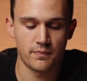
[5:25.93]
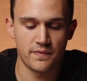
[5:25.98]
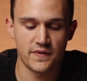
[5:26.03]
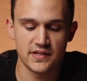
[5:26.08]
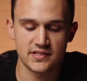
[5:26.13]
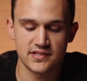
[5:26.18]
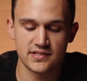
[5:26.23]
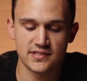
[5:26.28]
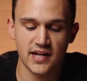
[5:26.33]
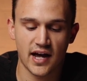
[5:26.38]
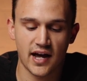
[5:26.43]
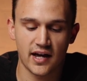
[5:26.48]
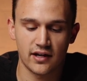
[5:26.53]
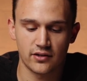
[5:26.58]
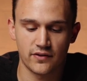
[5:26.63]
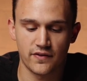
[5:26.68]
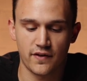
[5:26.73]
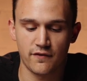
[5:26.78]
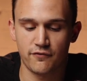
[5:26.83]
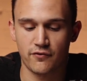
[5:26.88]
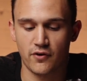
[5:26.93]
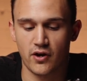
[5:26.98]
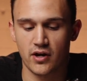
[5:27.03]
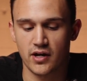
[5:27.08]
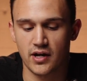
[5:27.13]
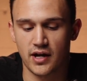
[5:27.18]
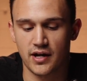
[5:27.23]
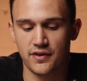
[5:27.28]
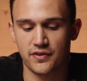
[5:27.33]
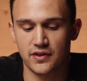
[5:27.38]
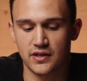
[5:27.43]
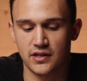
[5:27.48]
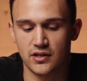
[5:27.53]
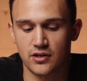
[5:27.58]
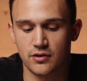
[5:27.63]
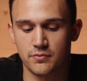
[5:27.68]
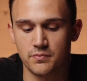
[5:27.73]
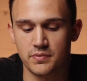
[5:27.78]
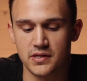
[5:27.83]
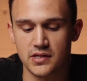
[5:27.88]
This dial in the front, I think,
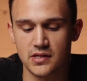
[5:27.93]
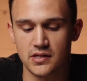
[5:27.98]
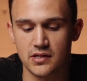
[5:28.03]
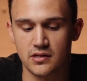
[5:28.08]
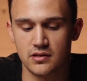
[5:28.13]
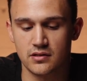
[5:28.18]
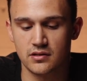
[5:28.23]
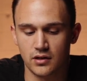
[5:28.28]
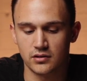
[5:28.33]
could be